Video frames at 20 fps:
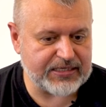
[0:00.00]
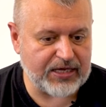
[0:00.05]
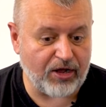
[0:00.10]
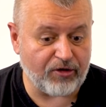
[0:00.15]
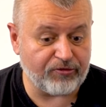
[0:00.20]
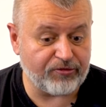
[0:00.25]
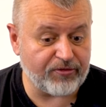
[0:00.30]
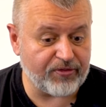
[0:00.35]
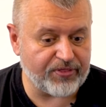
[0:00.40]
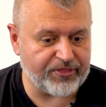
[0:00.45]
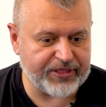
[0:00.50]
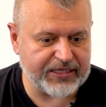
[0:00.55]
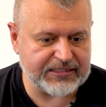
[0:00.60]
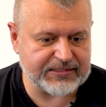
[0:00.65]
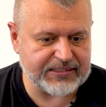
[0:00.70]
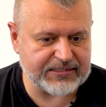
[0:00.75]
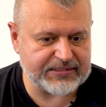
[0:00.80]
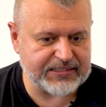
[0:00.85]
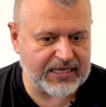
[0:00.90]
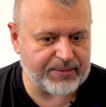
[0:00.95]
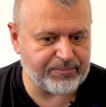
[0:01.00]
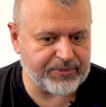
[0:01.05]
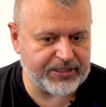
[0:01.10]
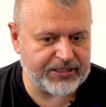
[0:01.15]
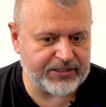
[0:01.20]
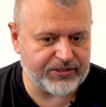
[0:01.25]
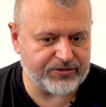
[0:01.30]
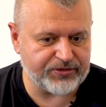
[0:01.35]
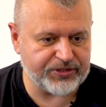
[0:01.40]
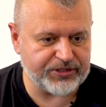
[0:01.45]
awful things that's
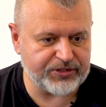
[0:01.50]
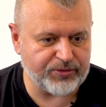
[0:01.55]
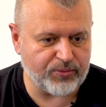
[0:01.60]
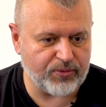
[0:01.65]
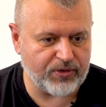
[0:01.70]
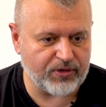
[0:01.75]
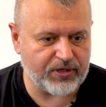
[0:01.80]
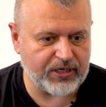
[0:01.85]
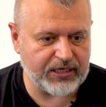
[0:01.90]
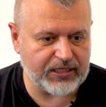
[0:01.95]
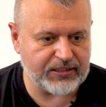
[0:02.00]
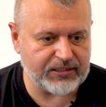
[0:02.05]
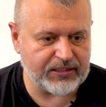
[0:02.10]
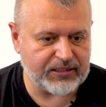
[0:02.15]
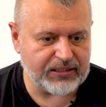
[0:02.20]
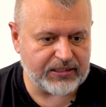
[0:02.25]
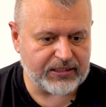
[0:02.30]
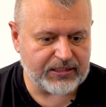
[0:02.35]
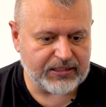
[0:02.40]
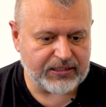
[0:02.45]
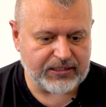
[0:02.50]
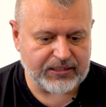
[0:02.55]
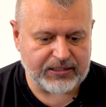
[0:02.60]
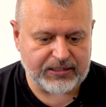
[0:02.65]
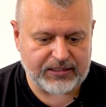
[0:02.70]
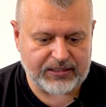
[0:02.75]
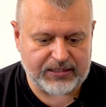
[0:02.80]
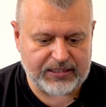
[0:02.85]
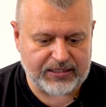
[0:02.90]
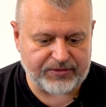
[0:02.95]
happening during the war, and
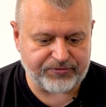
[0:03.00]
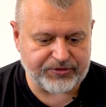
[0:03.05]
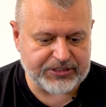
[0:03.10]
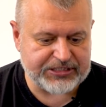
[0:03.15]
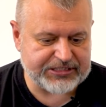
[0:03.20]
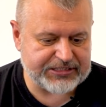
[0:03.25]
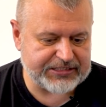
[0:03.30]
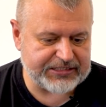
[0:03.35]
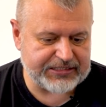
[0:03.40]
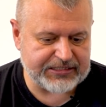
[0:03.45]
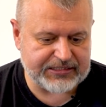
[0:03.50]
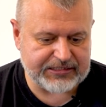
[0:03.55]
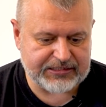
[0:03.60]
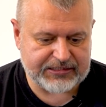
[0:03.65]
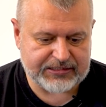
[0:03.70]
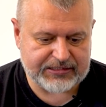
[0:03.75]
we see.